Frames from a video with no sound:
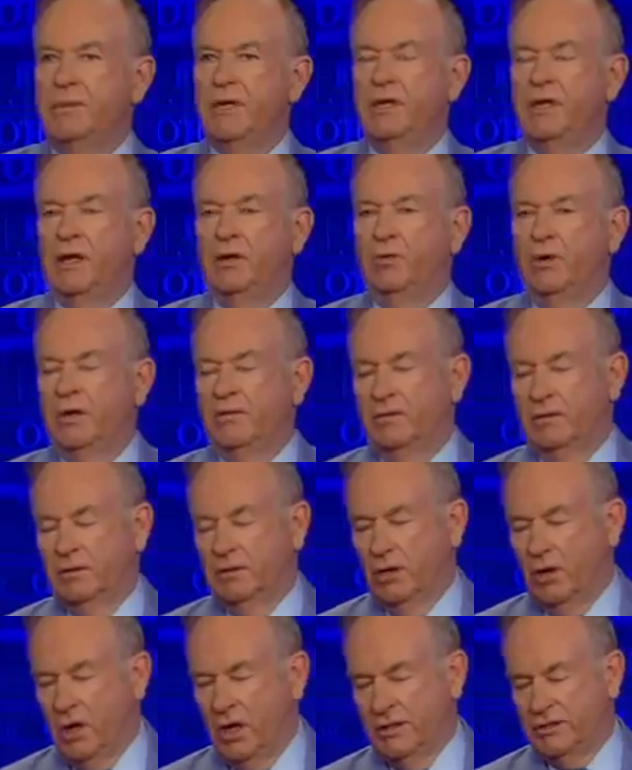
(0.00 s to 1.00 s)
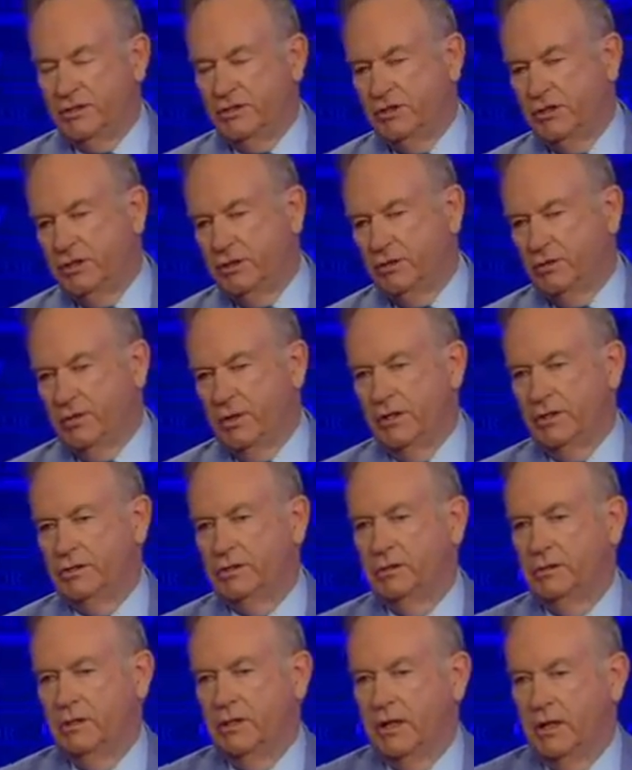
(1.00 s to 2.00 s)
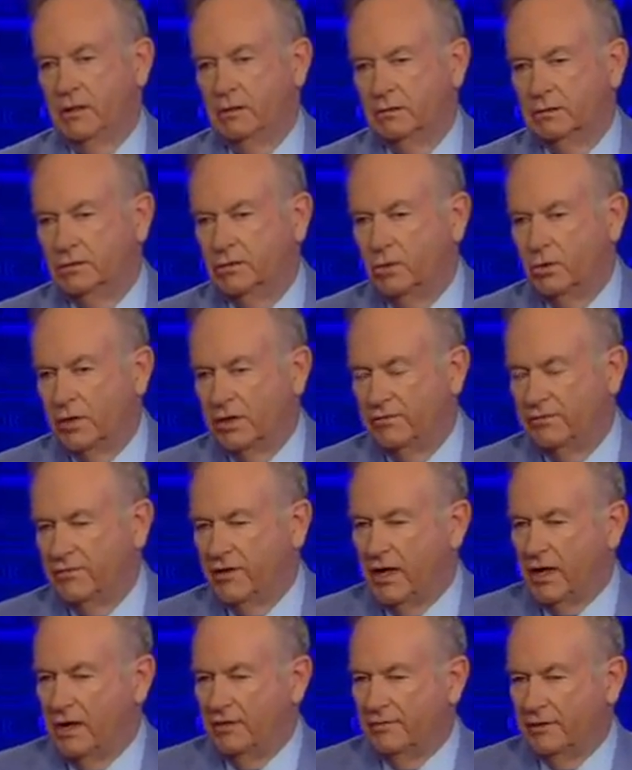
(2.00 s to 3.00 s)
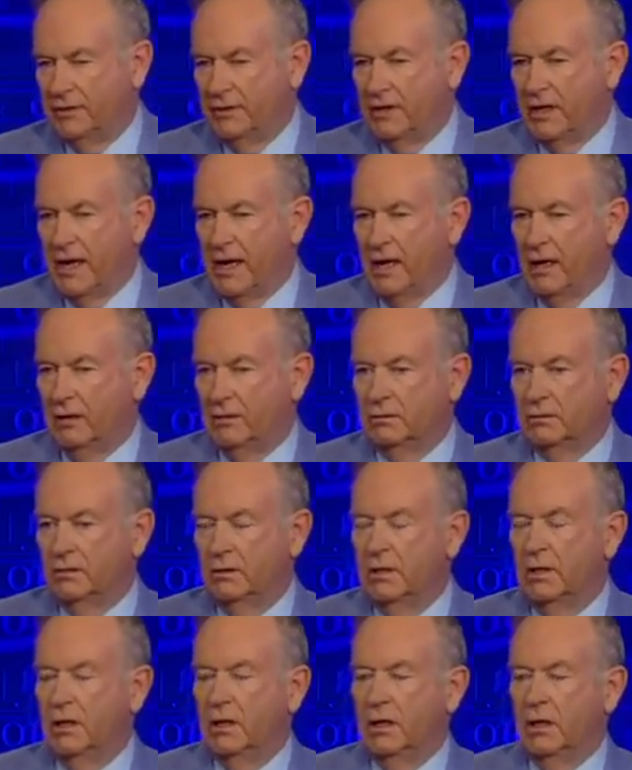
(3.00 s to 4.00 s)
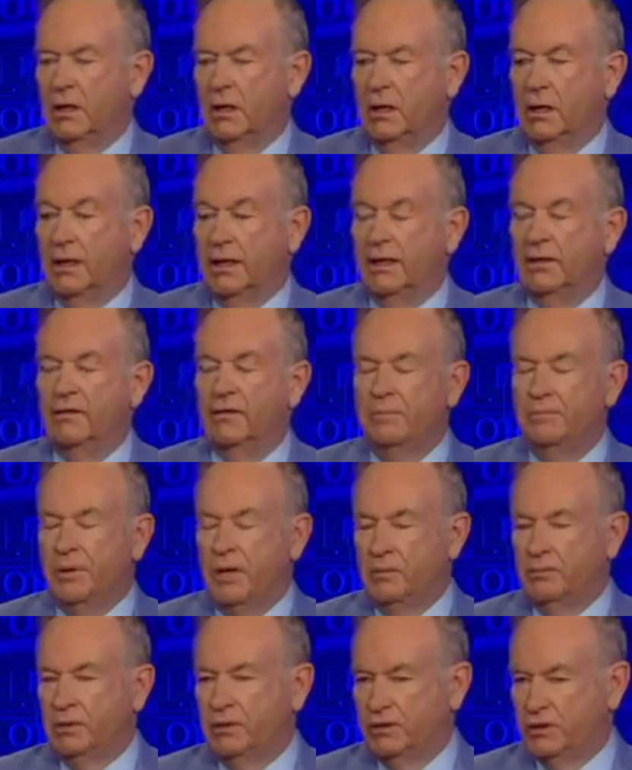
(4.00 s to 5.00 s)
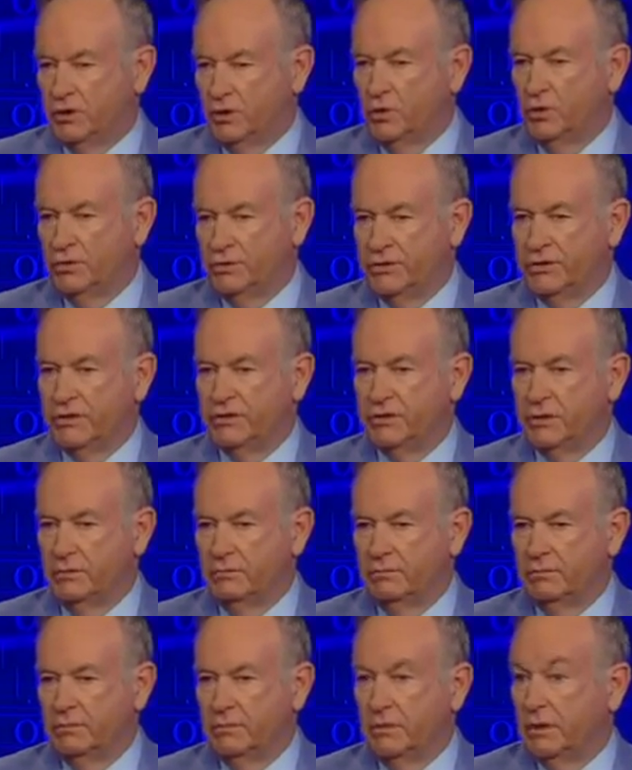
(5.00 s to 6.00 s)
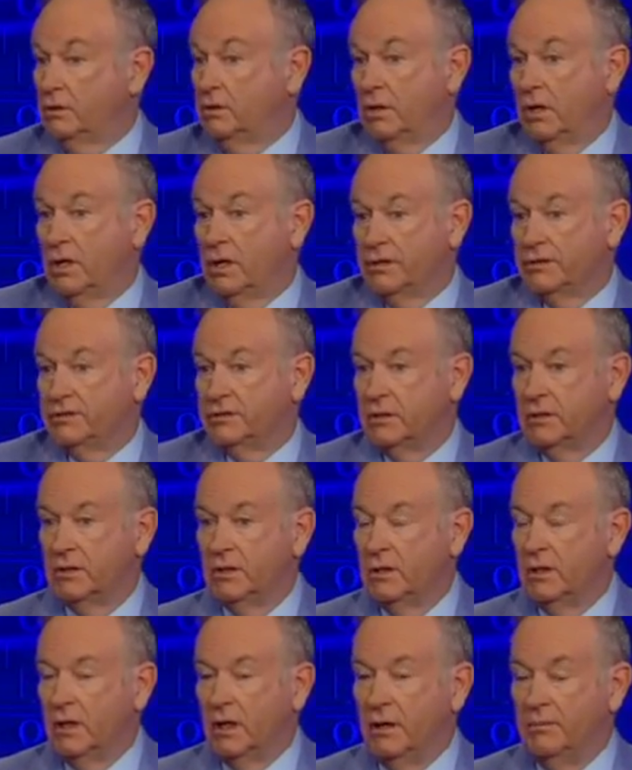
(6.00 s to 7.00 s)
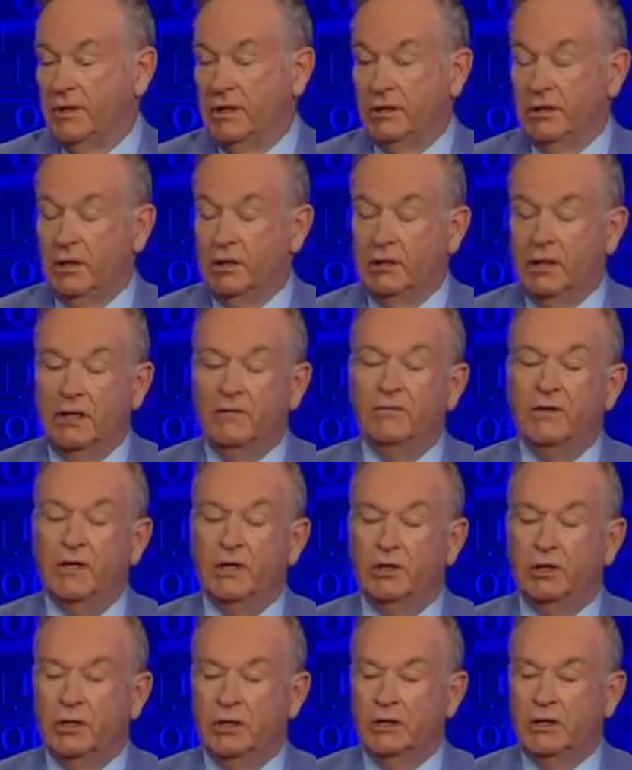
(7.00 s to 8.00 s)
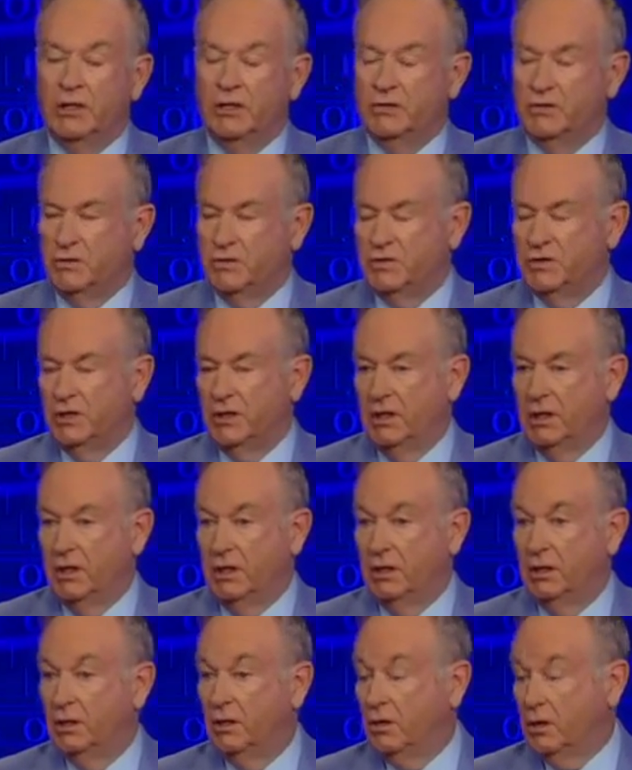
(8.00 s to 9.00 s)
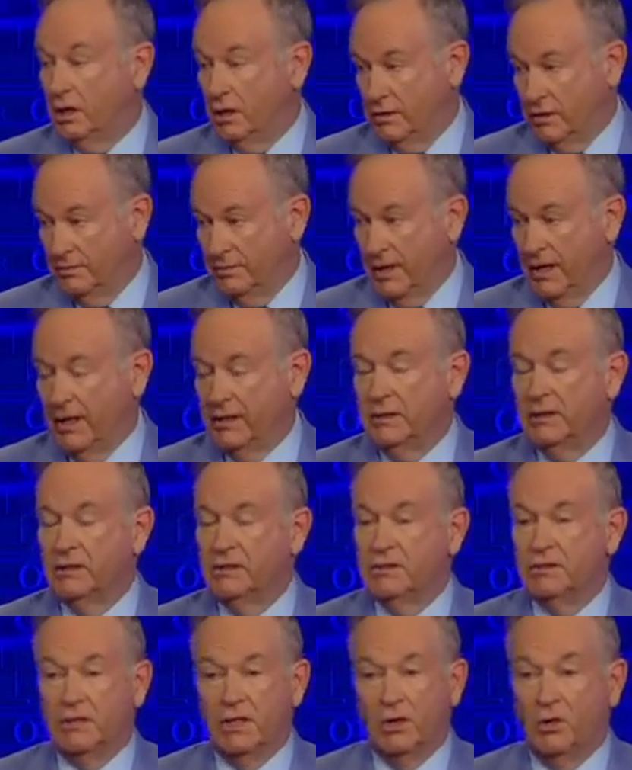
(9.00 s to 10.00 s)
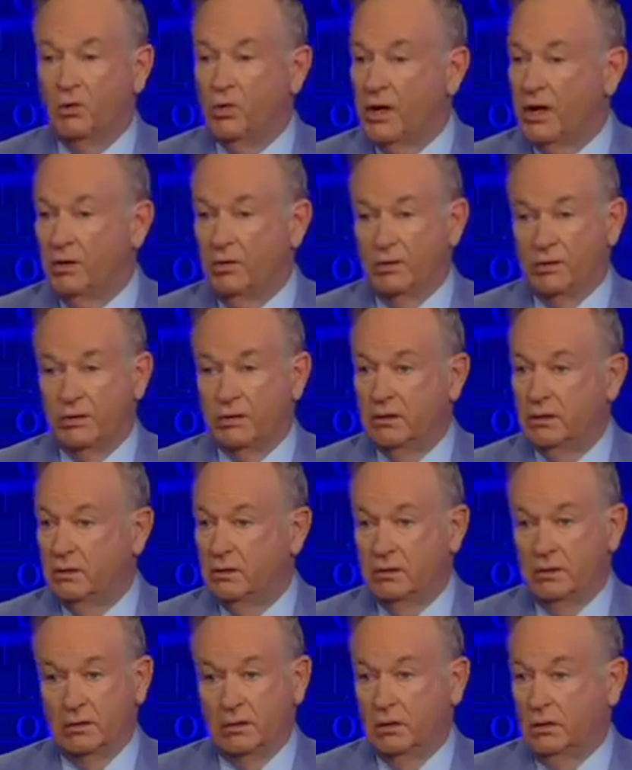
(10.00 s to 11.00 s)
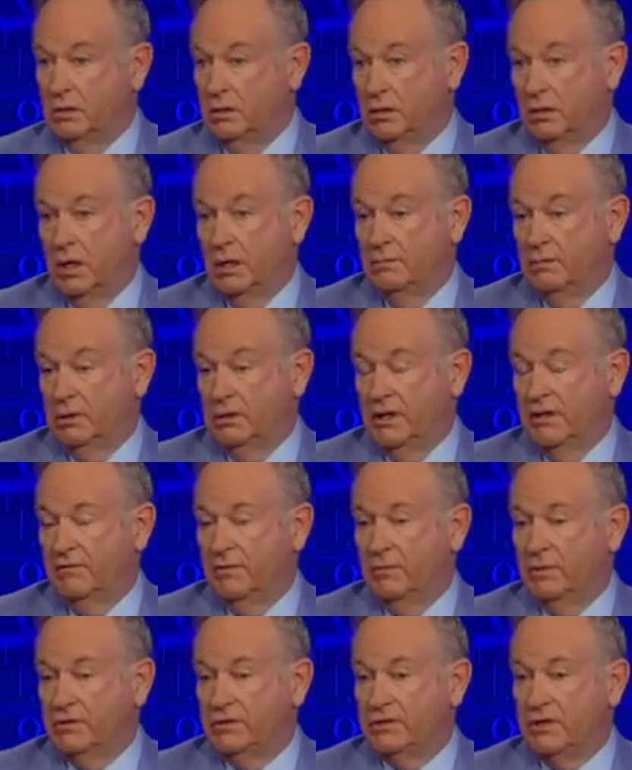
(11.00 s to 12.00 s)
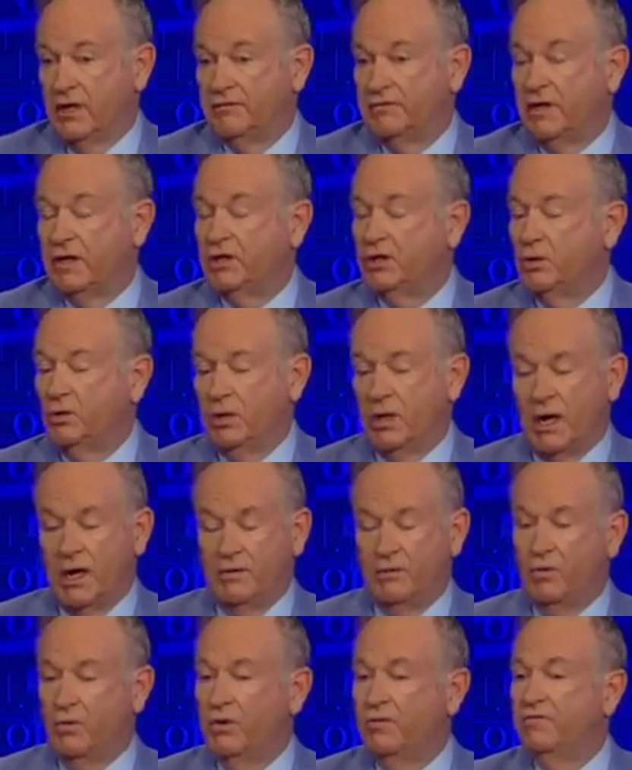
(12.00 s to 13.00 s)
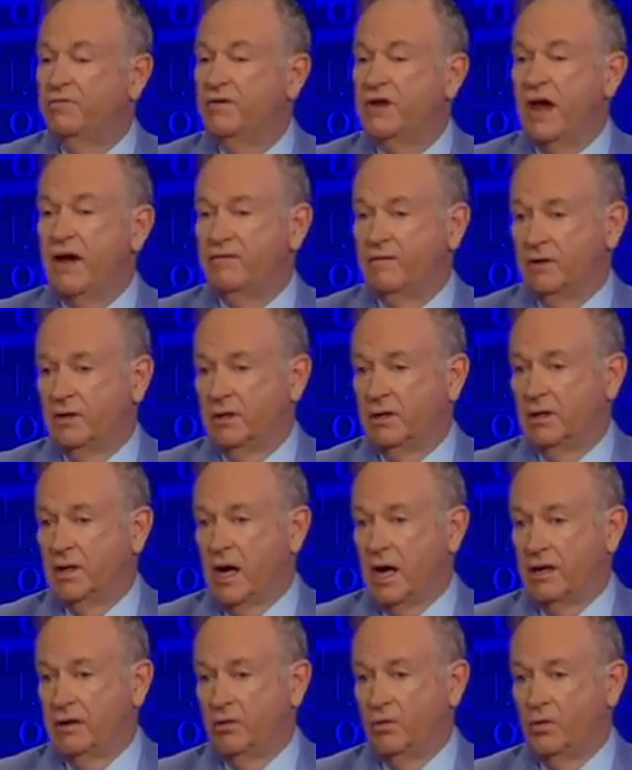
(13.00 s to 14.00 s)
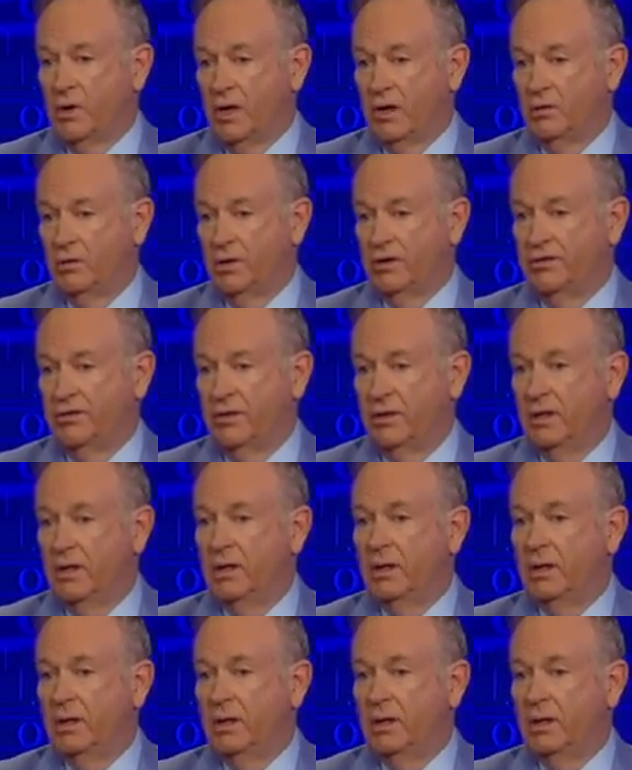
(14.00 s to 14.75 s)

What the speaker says: me like we have a lost generation now, 25 and down, in the public school system. They're lost. I mean, even the good kids are seeing the bad kids get away with unbelievable stuff that you and I would have never gotten away with